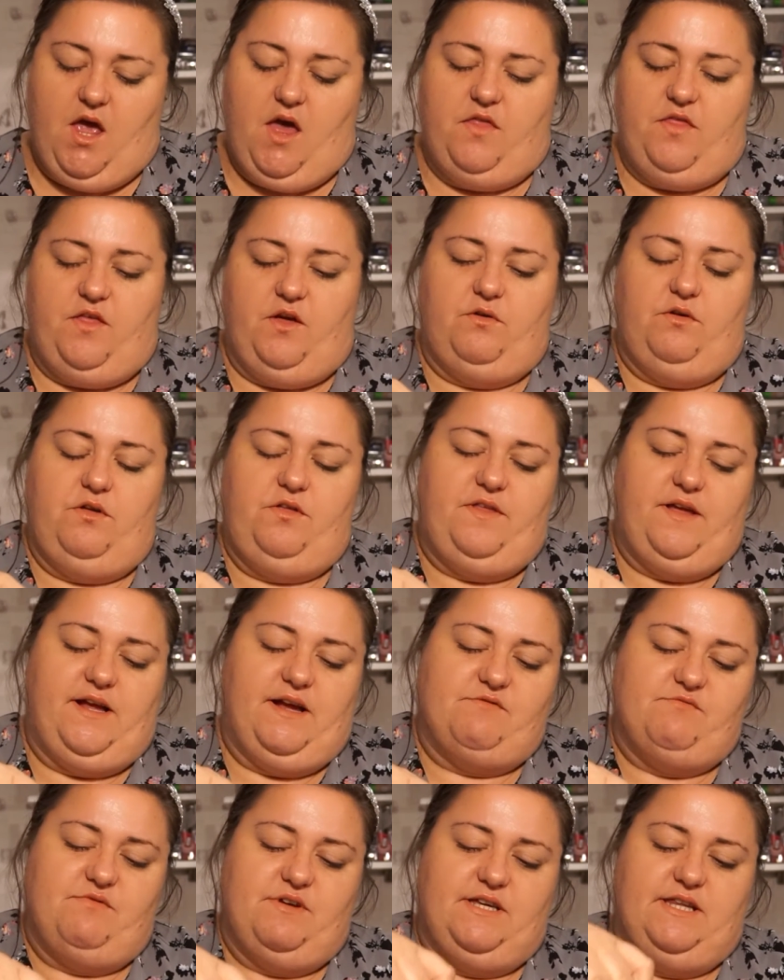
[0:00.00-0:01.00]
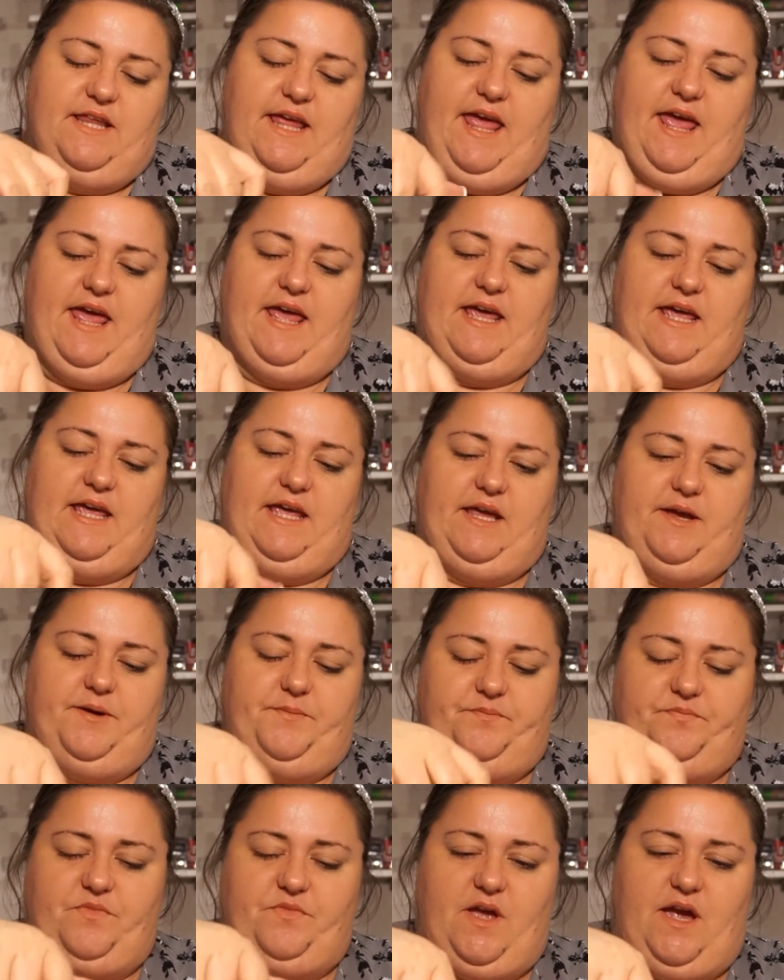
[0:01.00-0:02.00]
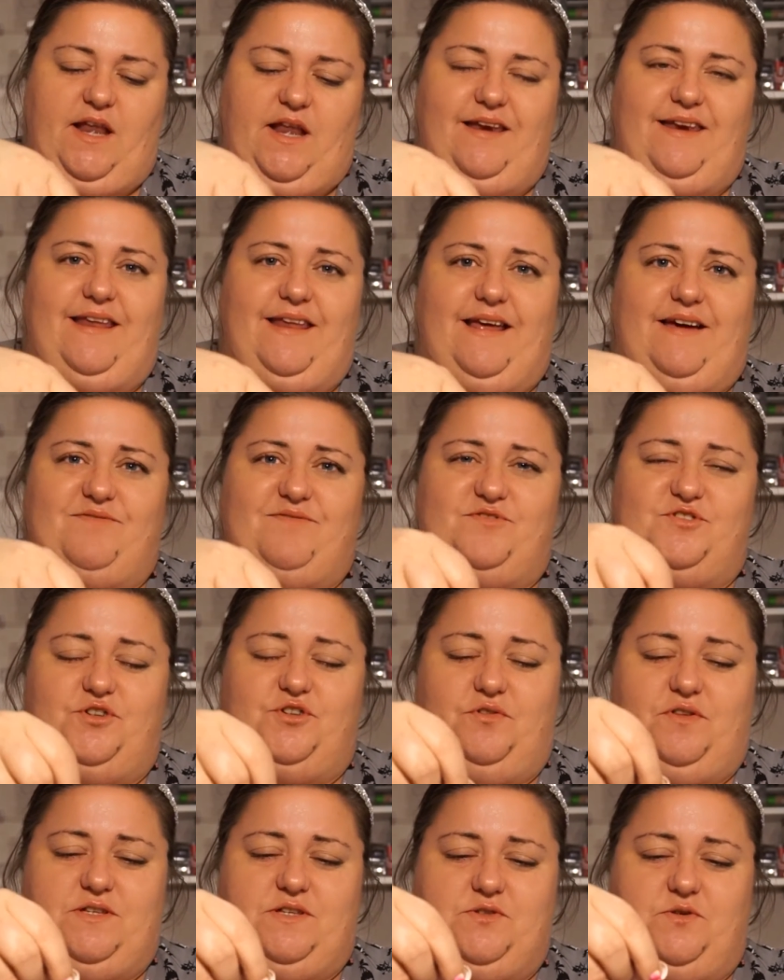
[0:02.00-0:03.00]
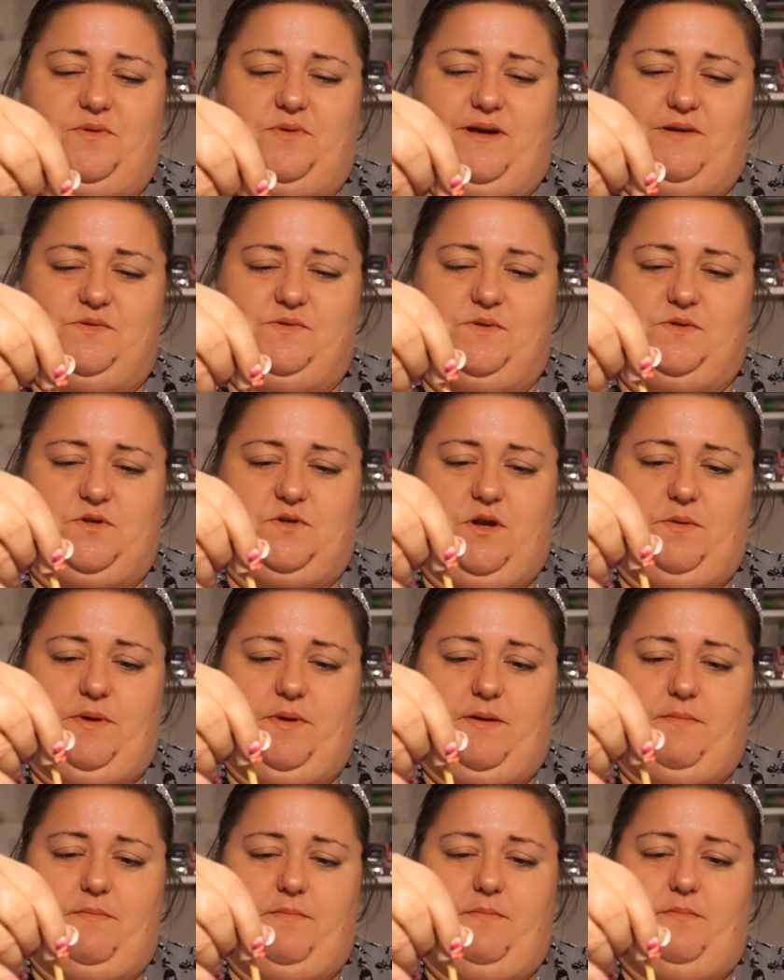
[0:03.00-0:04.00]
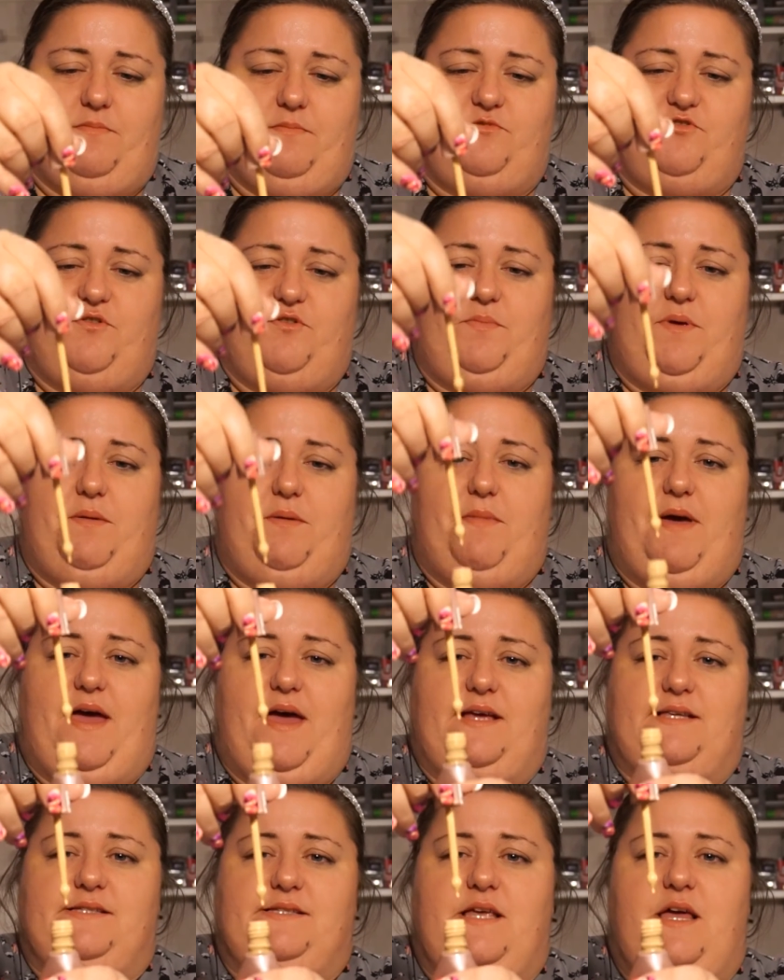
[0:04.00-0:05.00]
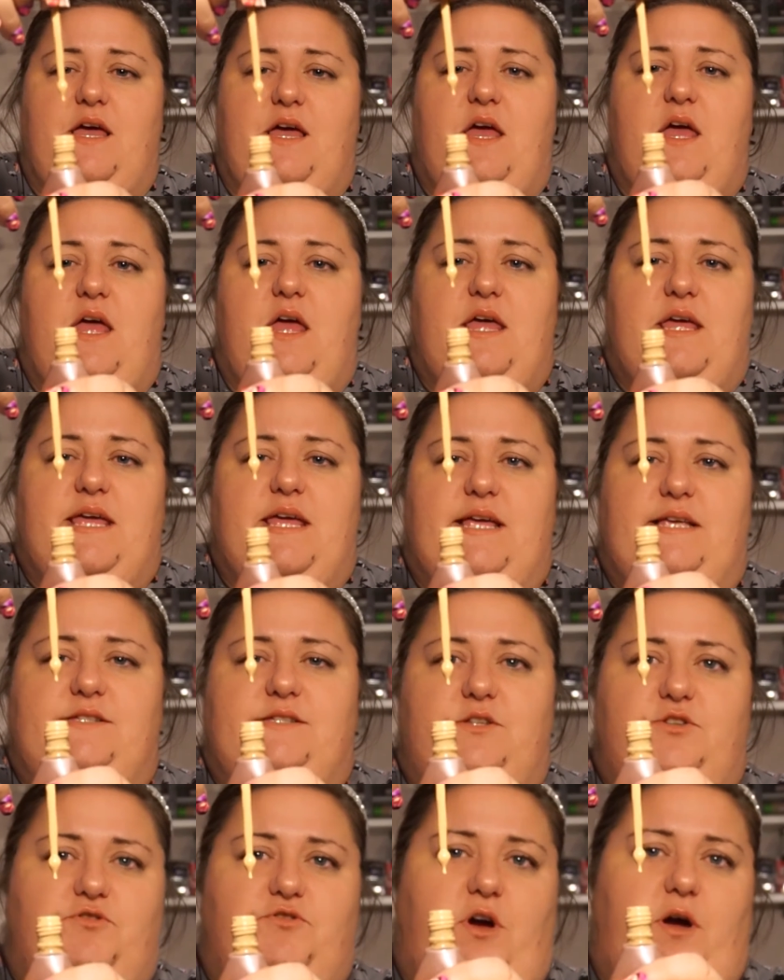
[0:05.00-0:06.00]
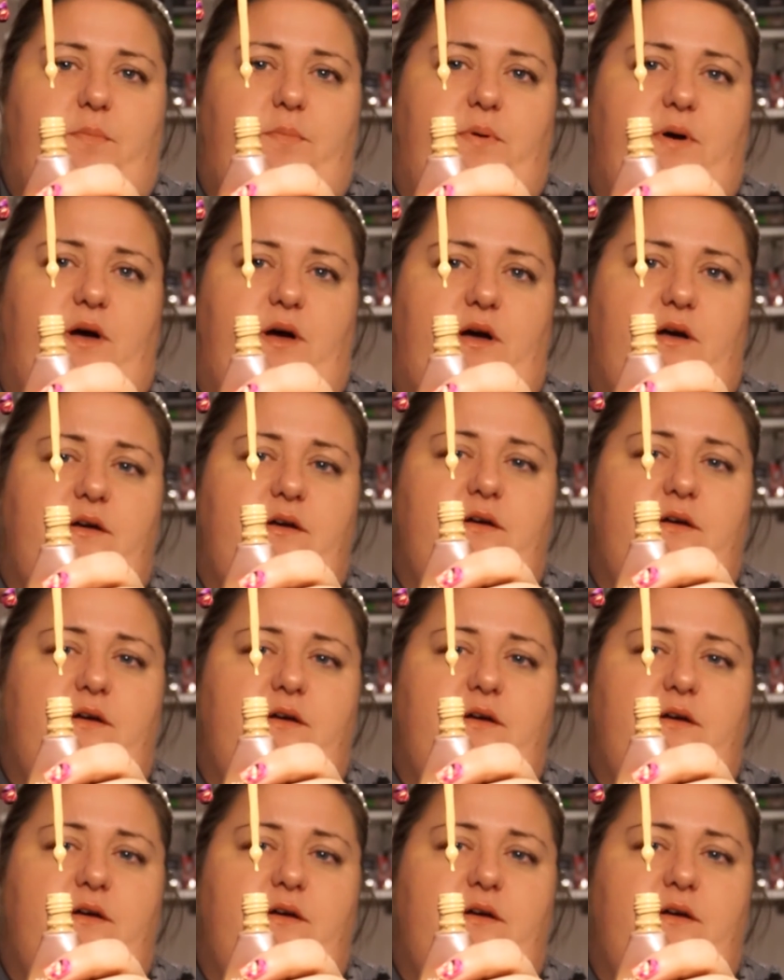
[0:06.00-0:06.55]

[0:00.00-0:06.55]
The only thing I really hate, and I've shut this up now so it's going to be a drippy mess, is the dropper.